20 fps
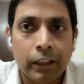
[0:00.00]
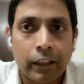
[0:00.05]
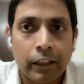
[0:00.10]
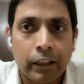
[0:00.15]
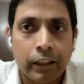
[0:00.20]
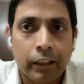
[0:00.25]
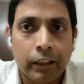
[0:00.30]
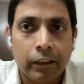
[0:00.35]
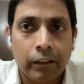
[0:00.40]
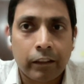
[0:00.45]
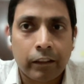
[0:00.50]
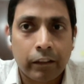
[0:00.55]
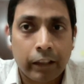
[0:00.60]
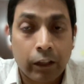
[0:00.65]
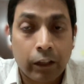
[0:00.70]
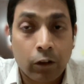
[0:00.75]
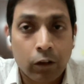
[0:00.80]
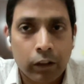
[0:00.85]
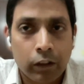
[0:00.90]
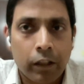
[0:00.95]

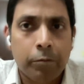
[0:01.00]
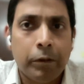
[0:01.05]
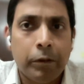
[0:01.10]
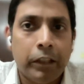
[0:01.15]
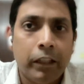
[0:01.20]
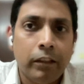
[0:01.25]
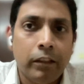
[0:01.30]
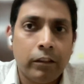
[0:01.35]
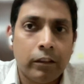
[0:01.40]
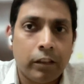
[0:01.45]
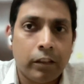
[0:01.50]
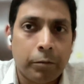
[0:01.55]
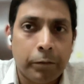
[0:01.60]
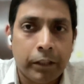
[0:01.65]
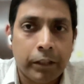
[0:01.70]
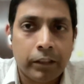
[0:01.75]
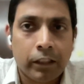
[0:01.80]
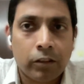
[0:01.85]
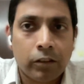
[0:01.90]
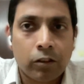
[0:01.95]
record the meetings, the
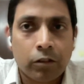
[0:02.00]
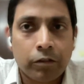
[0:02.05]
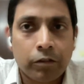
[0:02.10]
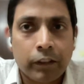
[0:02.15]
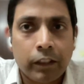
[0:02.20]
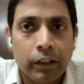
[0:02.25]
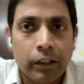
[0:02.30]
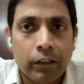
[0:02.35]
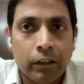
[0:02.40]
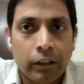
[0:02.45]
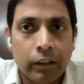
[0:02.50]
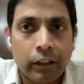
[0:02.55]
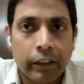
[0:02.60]
basics of it,